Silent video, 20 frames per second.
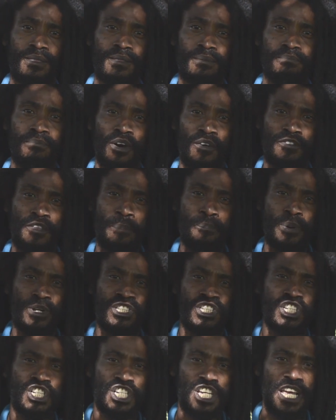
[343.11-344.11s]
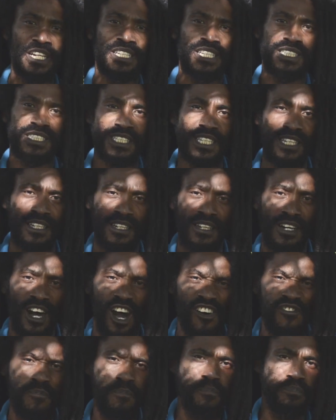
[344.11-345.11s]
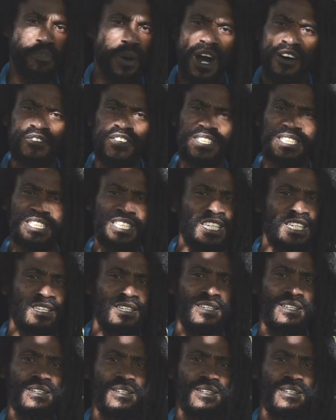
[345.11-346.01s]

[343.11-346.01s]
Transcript: But the progeny of poverty